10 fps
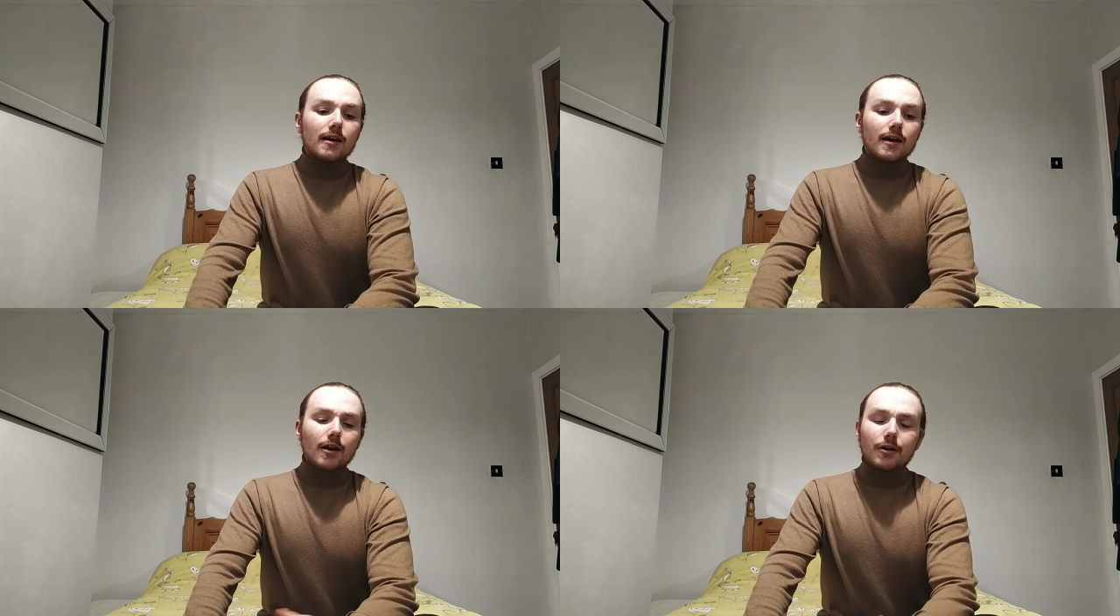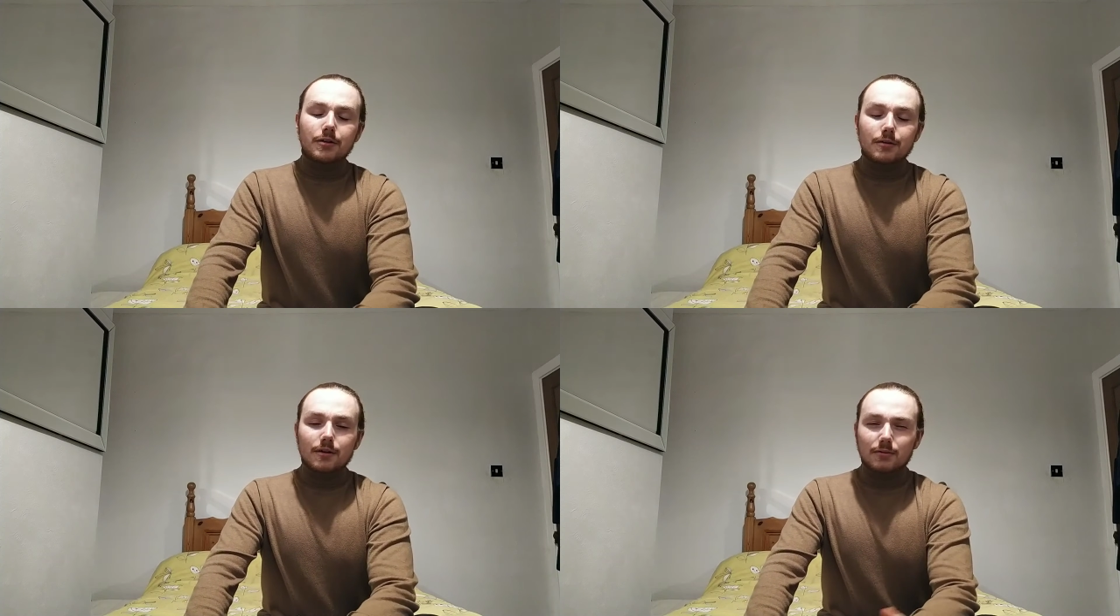I don't know,
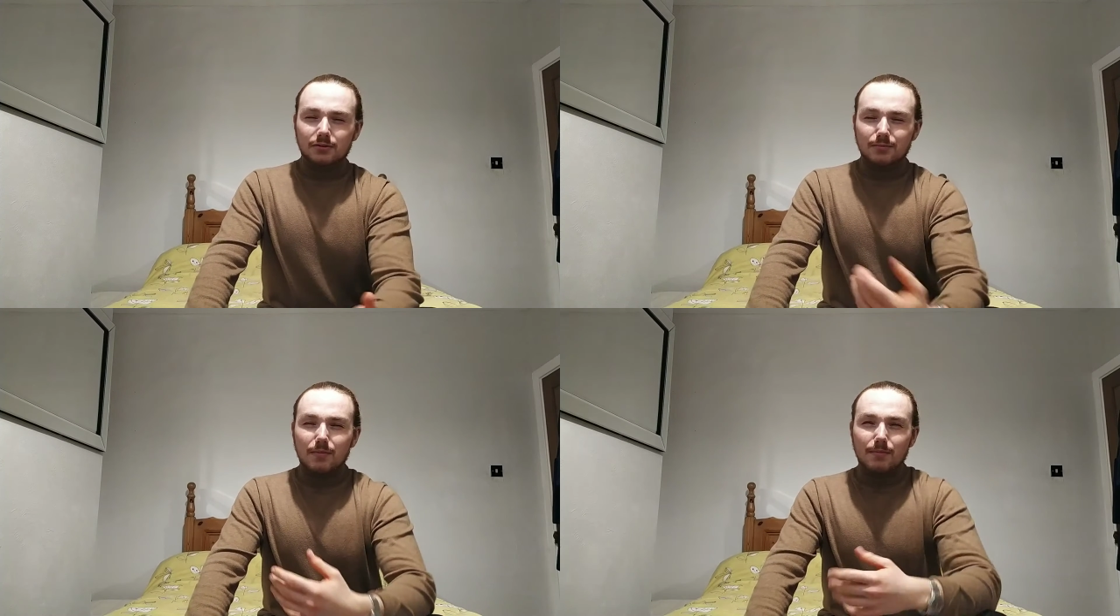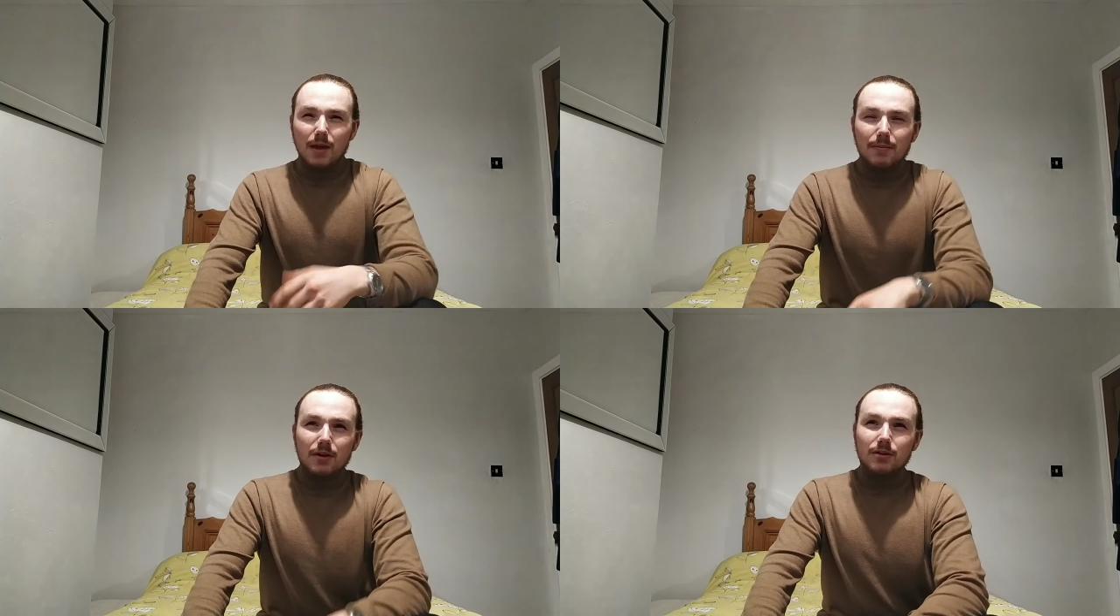it just
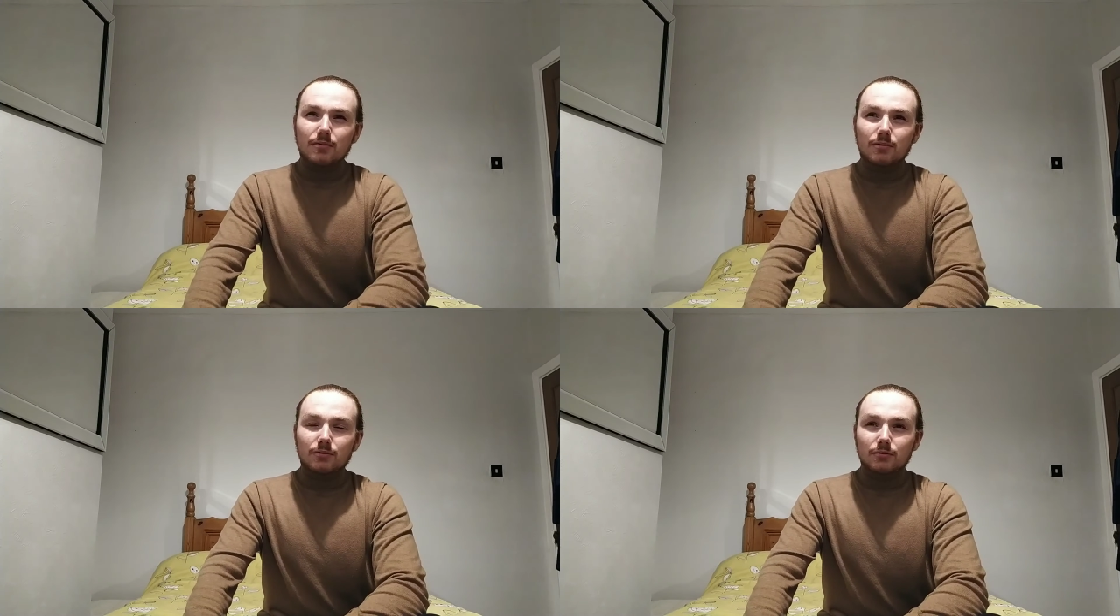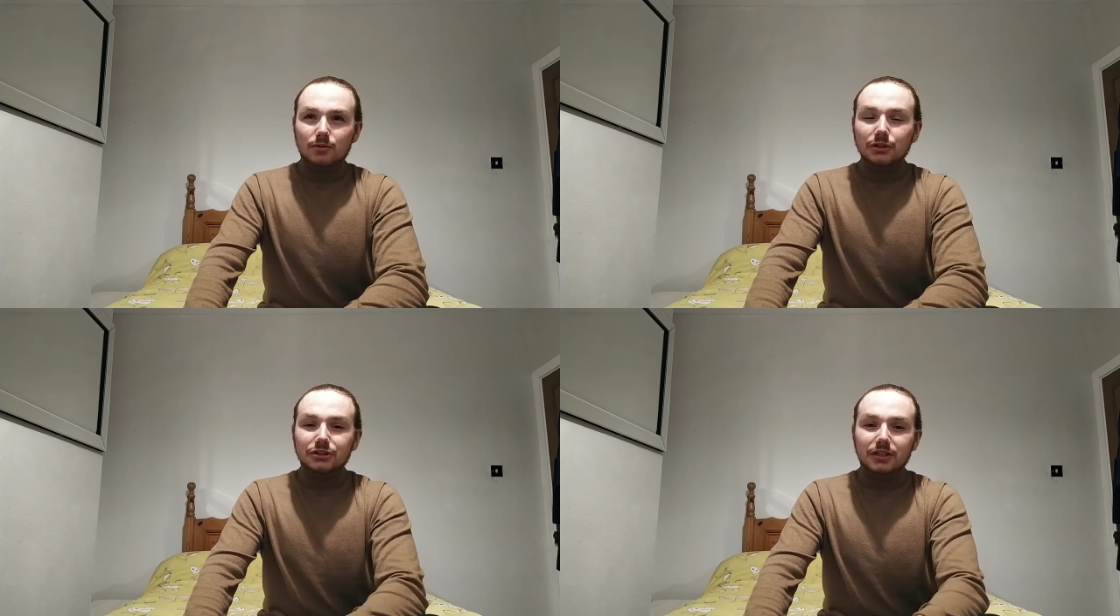made me
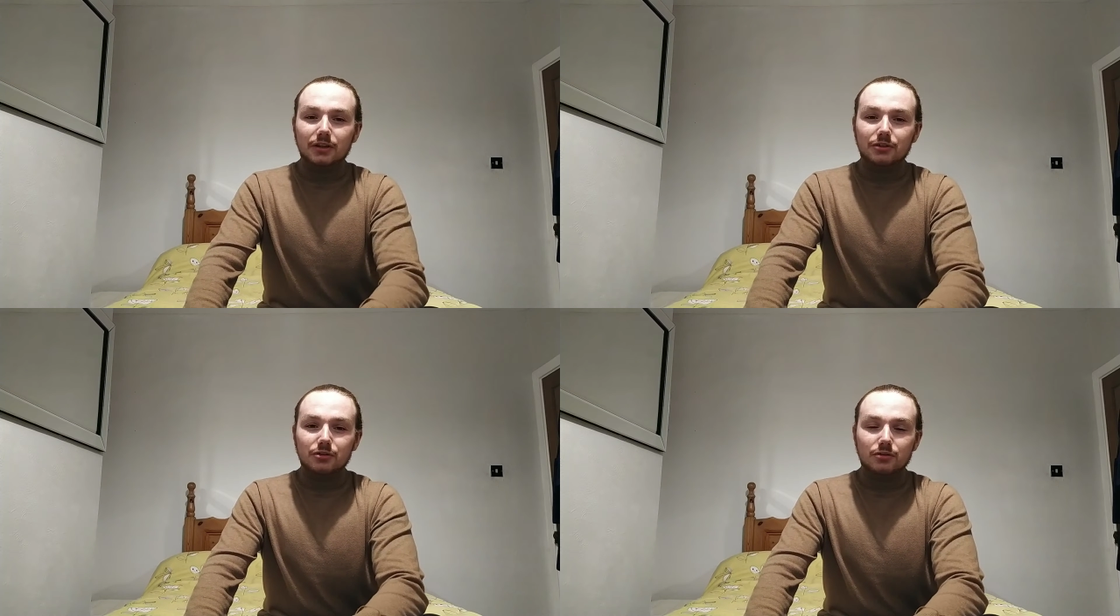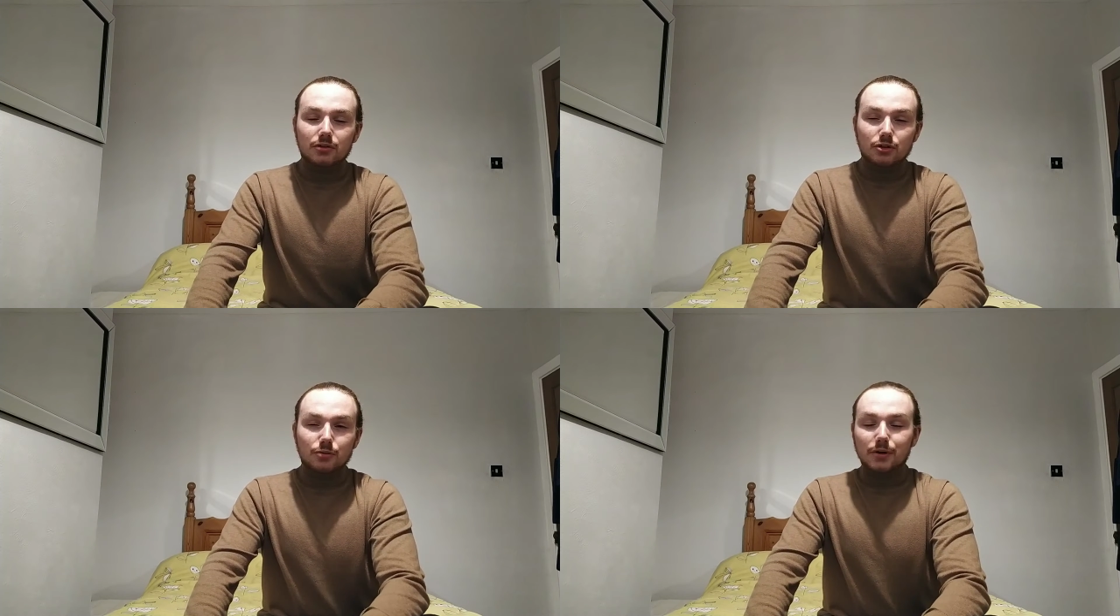understand
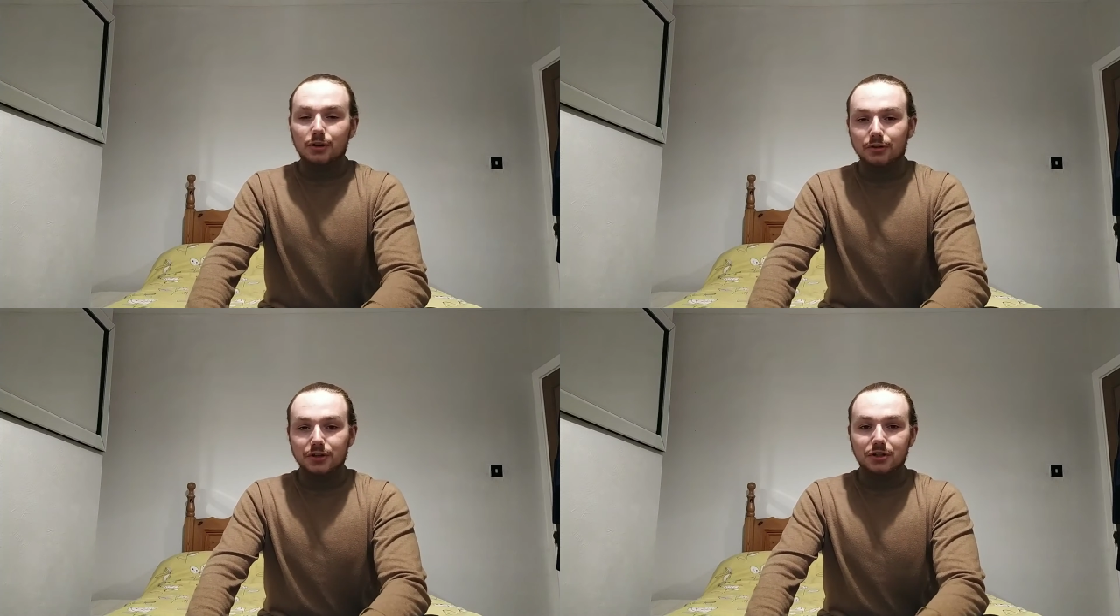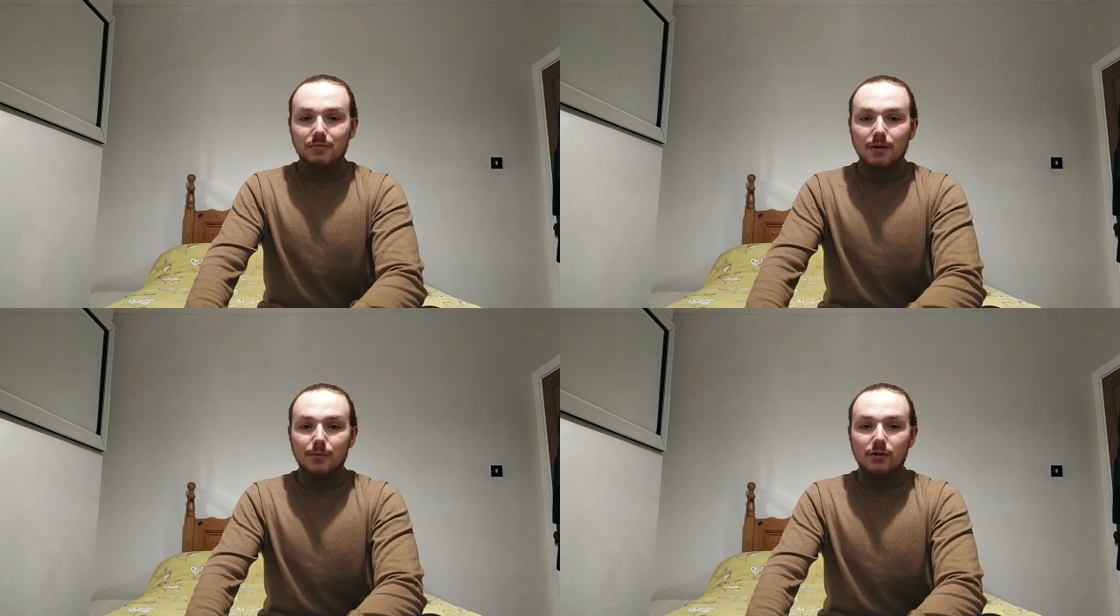the human condition a
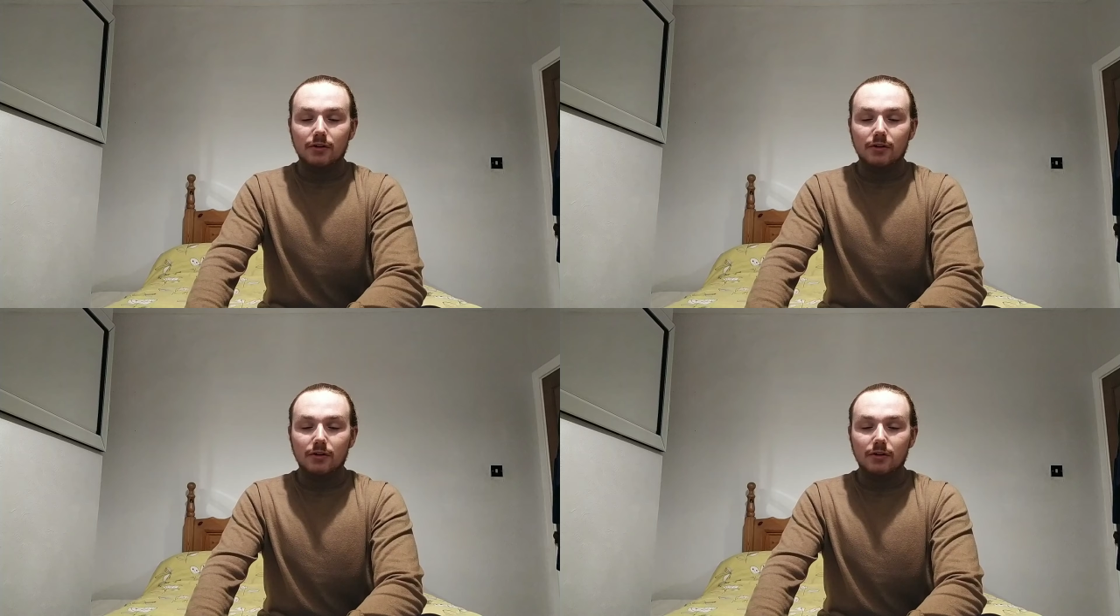bit more,